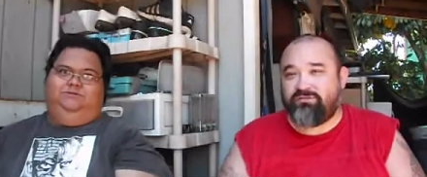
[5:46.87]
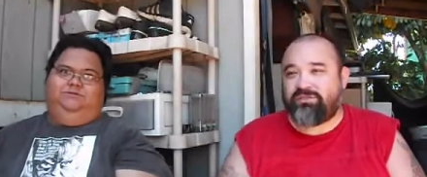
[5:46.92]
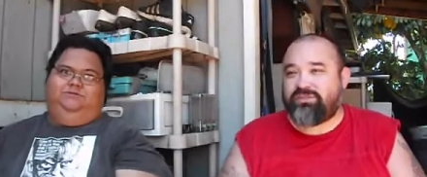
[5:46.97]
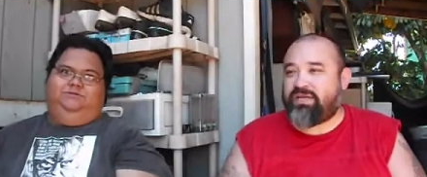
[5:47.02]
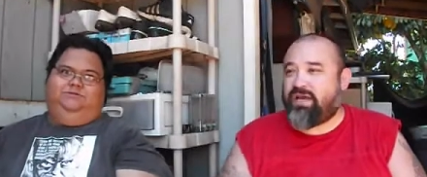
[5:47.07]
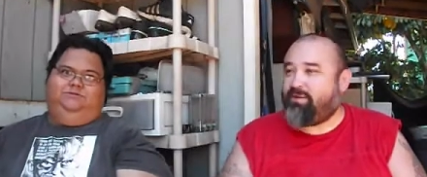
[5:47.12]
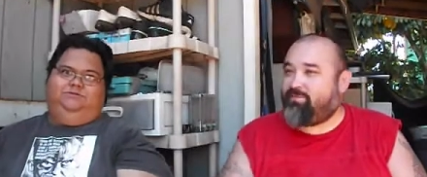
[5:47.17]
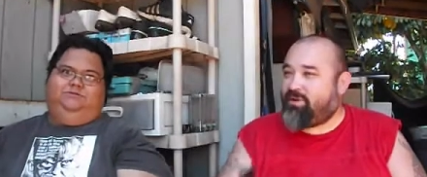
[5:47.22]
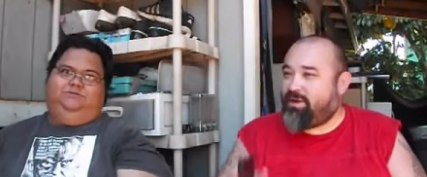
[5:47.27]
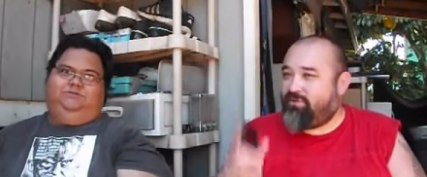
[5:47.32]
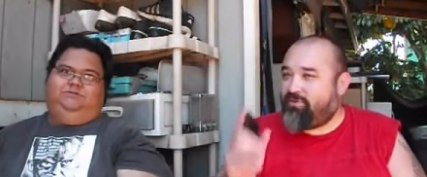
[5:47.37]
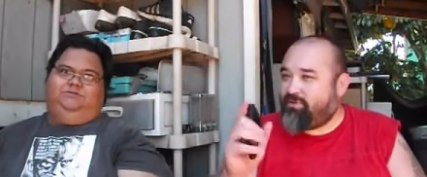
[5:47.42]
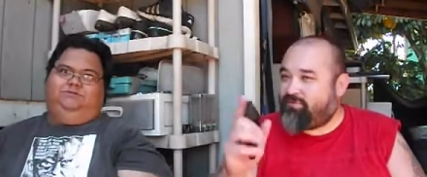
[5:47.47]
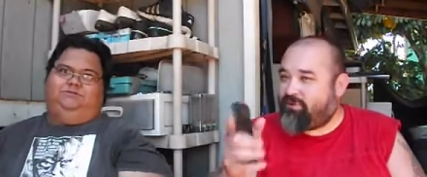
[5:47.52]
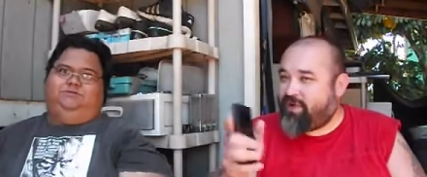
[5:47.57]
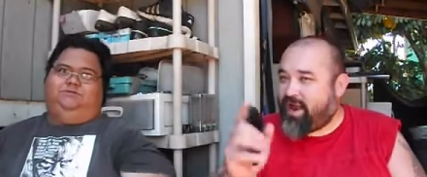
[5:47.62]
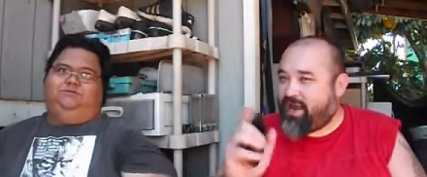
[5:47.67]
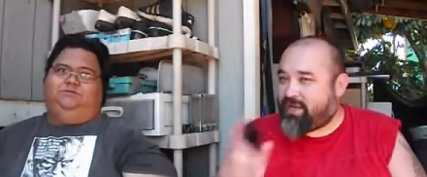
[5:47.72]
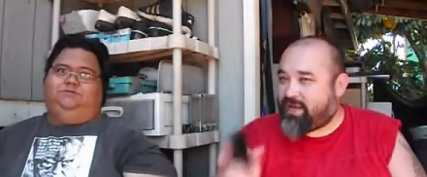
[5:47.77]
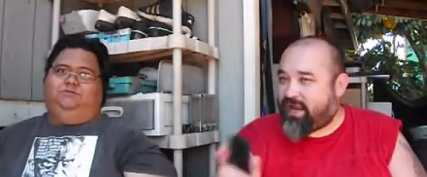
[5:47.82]
Speaker 1: Same thing with
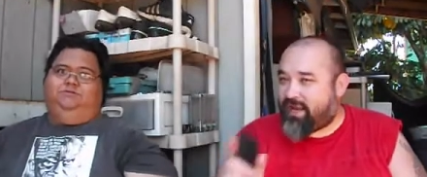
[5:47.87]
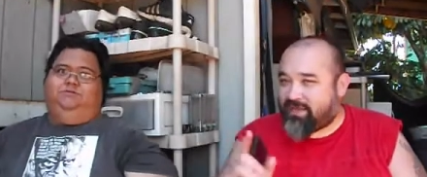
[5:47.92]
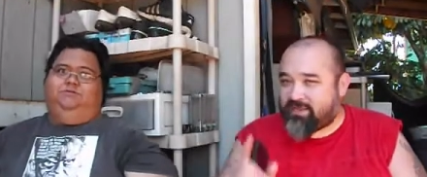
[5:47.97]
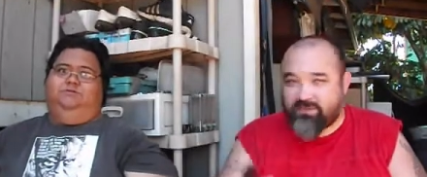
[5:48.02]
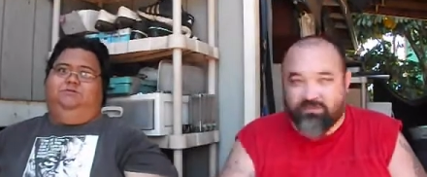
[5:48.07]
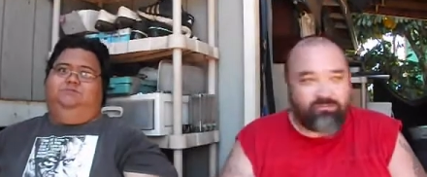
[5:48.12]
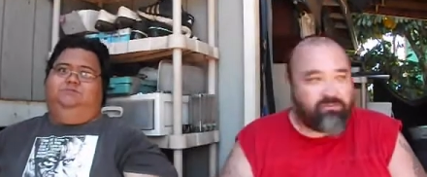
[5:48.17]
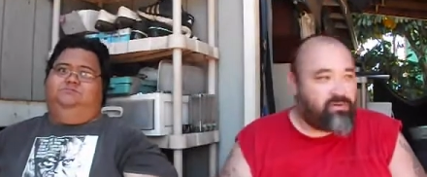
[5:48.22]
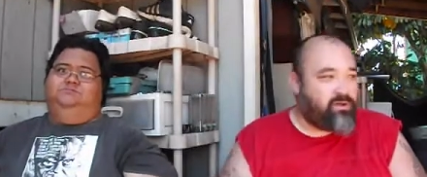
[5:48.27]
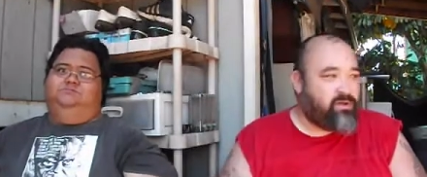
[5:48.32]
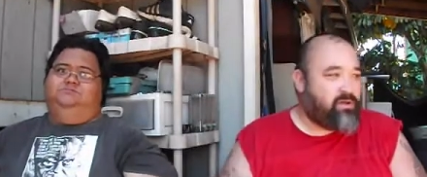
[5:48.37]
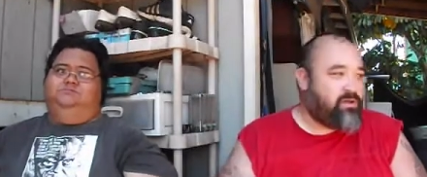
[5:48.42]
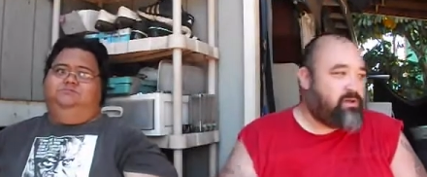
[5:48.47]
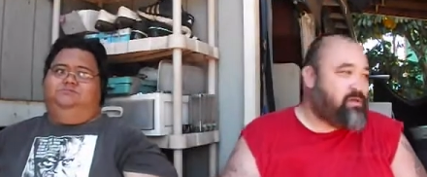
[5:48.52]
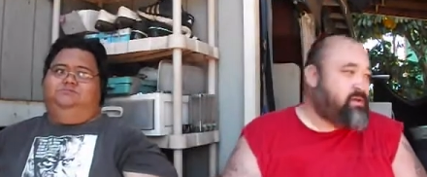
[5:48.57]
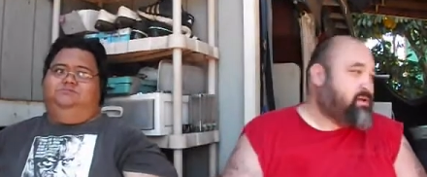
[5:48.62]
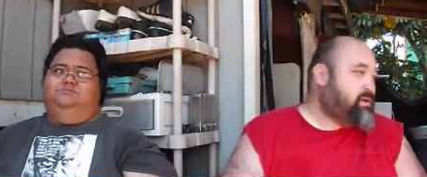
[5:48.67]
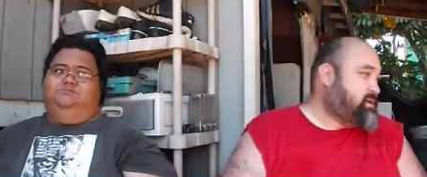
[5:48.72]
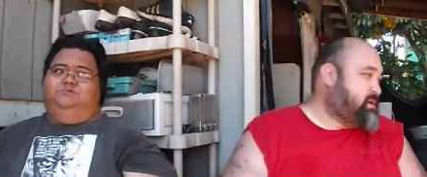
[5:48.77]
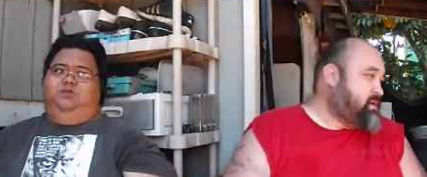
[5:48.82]
Phantasm.
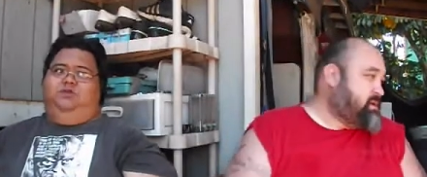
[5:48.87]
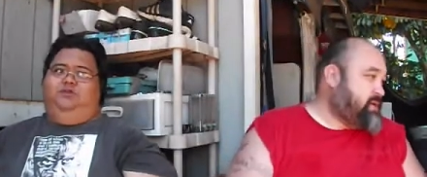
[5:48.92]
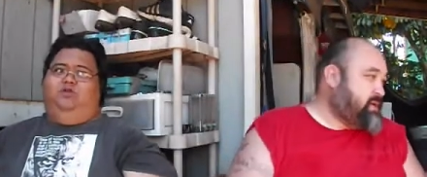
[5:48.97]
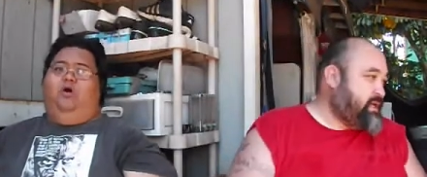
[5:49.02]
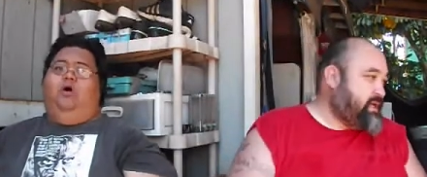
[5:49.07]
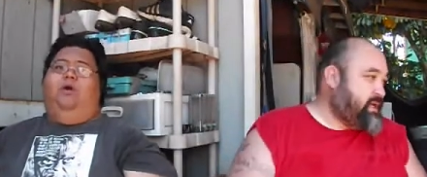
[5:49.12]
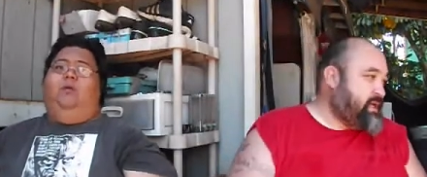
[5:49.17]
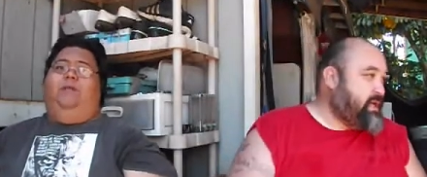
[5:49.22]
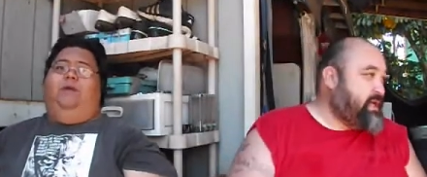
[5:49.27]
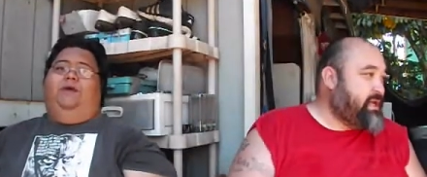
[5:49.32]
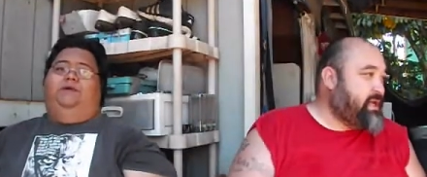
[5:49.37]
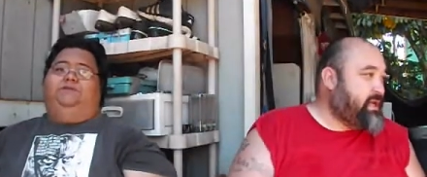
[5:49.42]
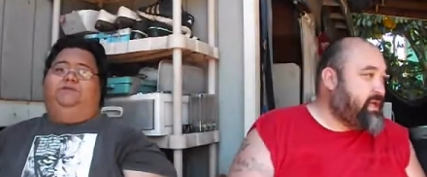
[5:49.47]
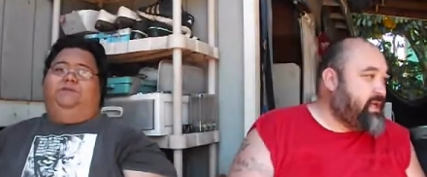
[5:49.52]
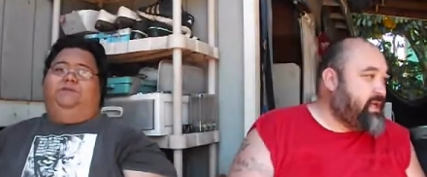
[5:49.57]
The tall man's